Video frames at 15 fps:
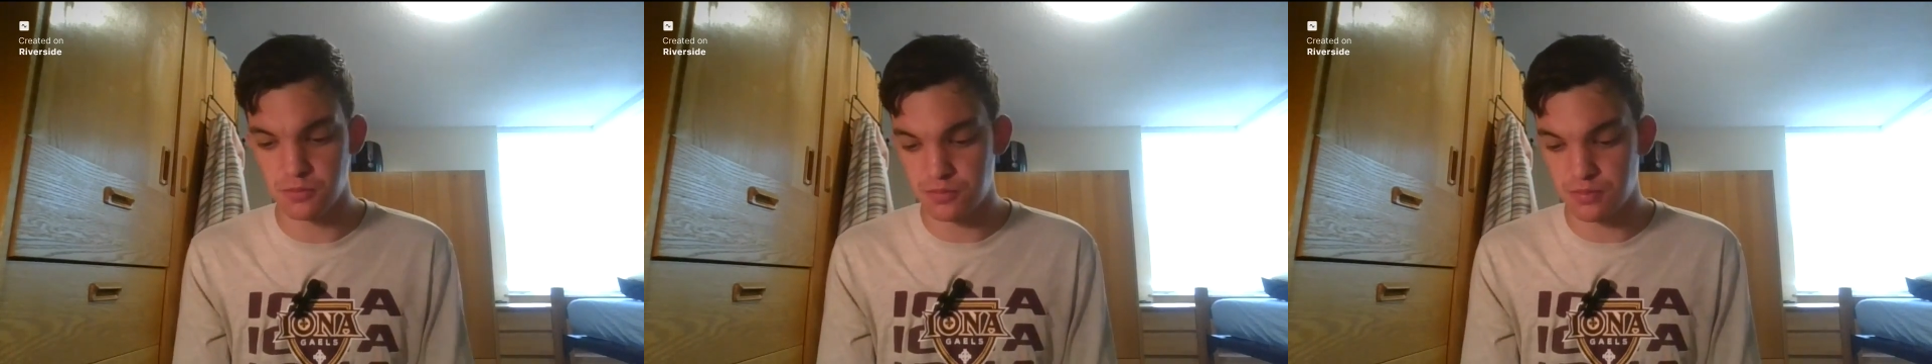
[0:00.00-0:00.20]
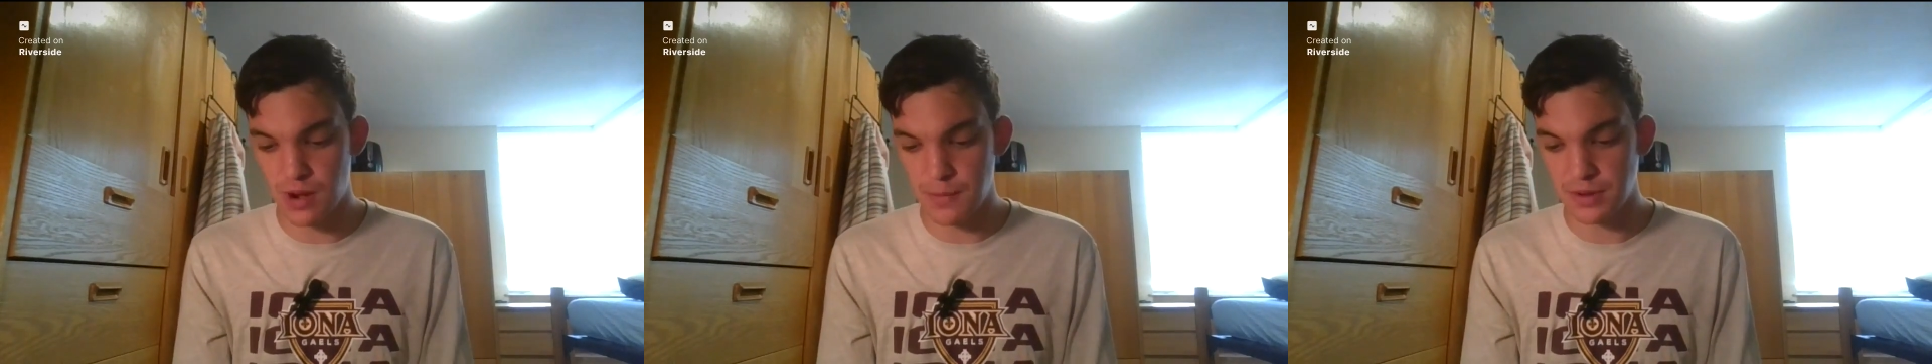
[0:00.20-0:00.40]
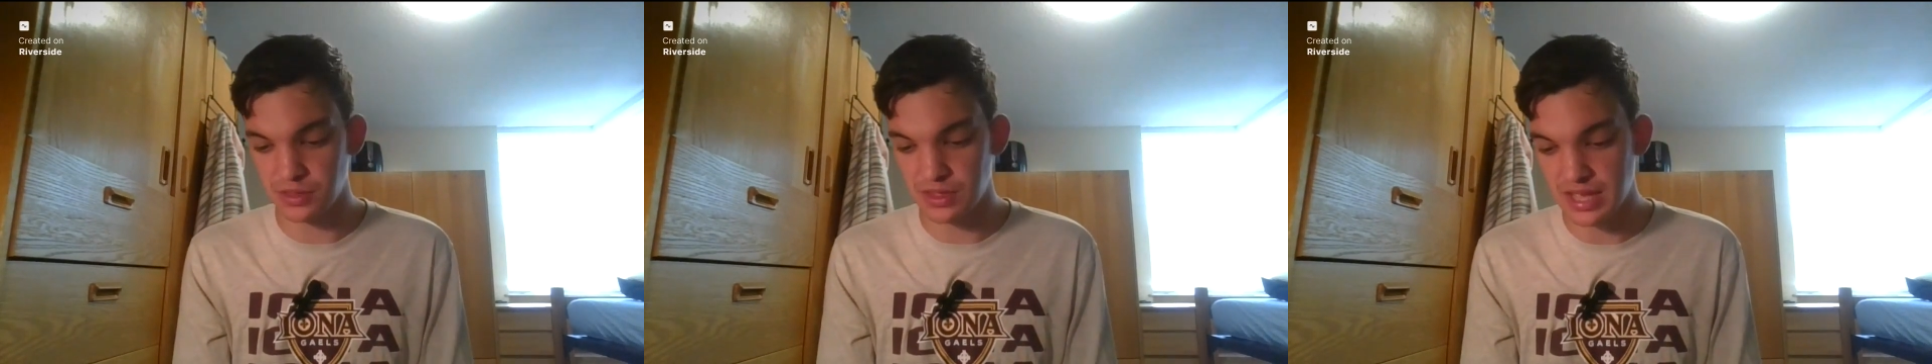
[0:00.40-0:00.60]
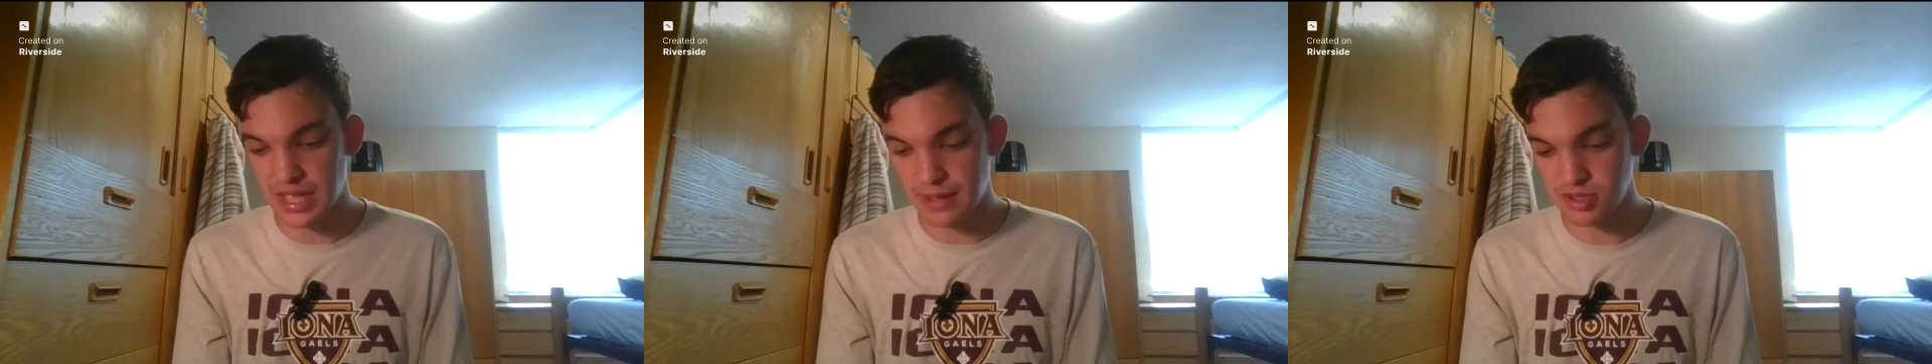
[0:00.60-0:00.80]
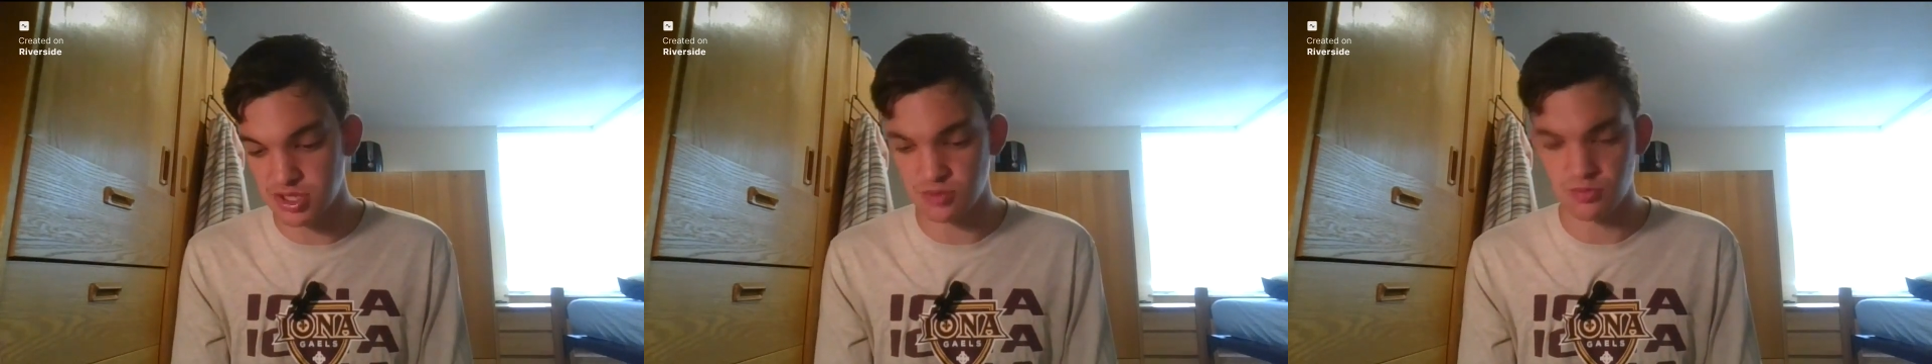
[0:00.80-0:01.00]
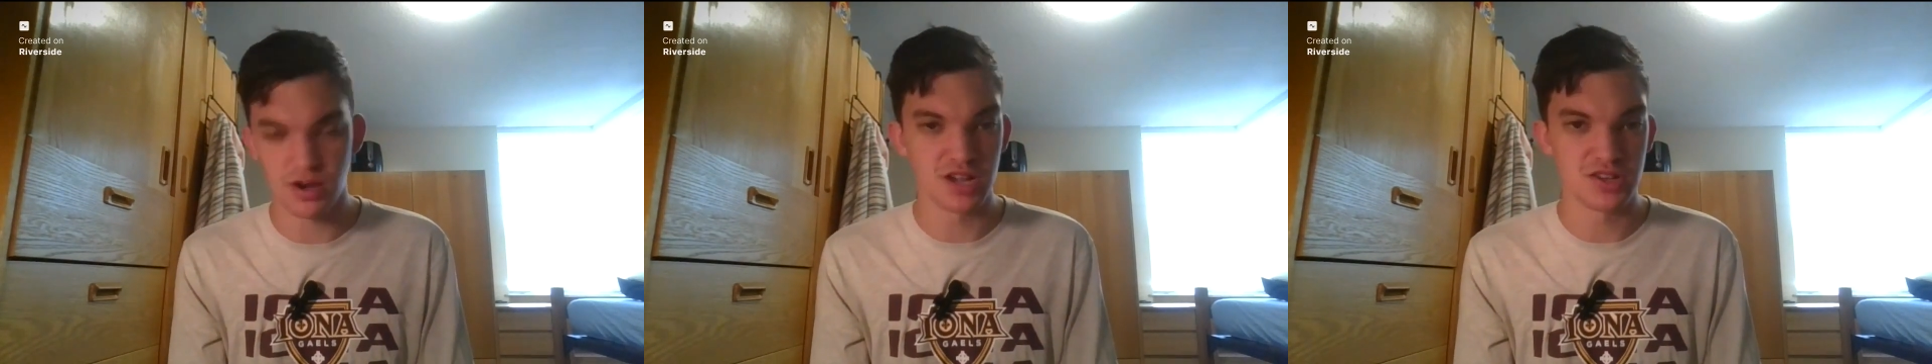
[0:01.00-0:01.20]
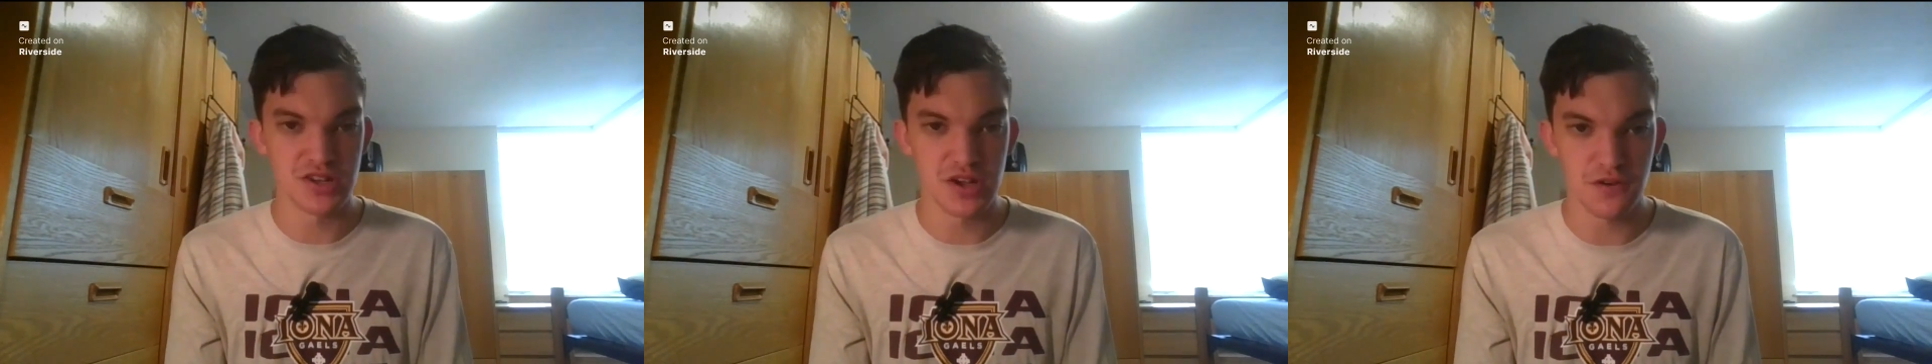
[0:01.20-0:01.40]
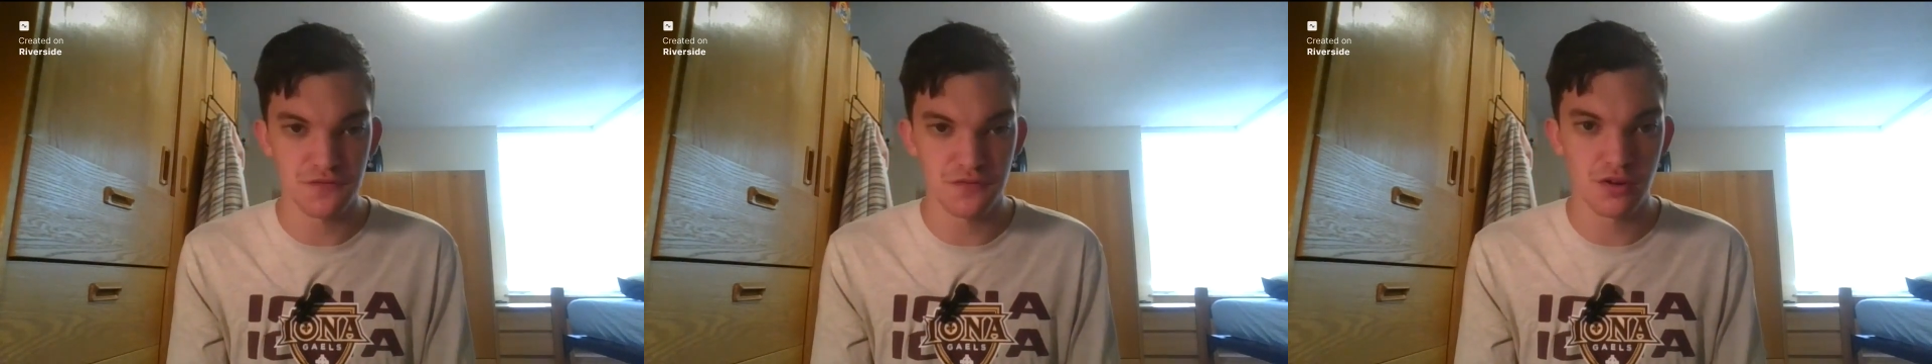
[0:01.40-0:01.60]
Premier League games to watch
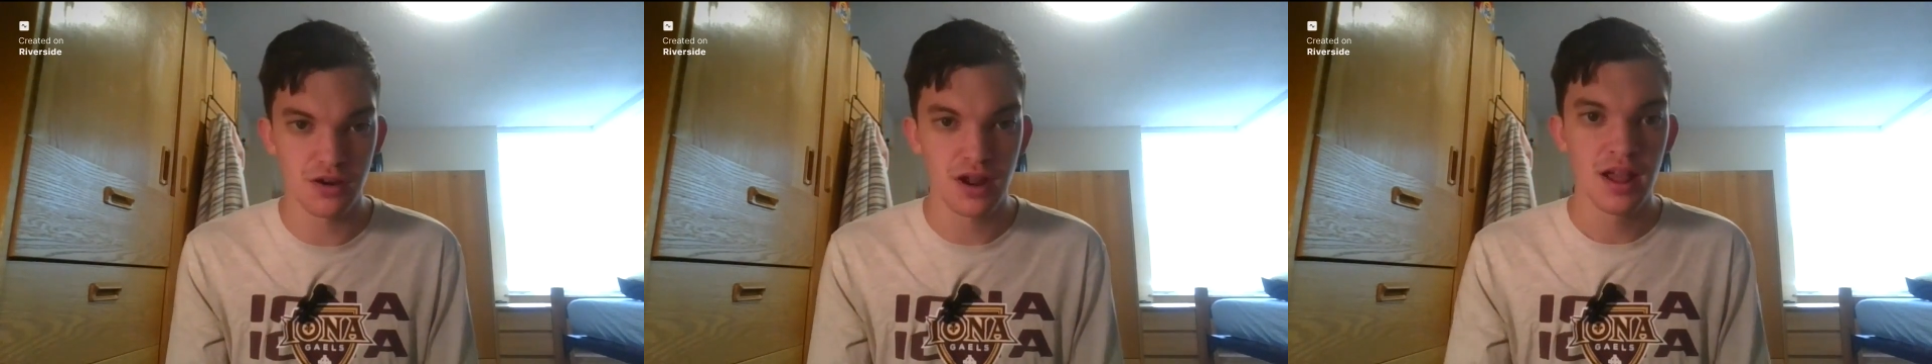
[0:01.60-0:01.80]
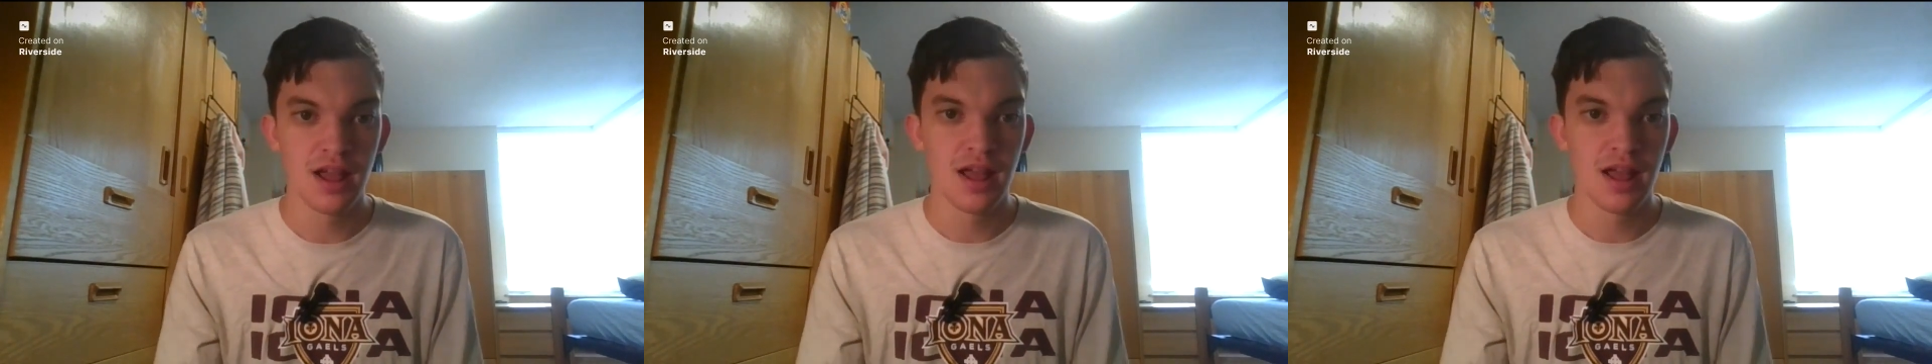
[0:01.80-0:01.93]
out for.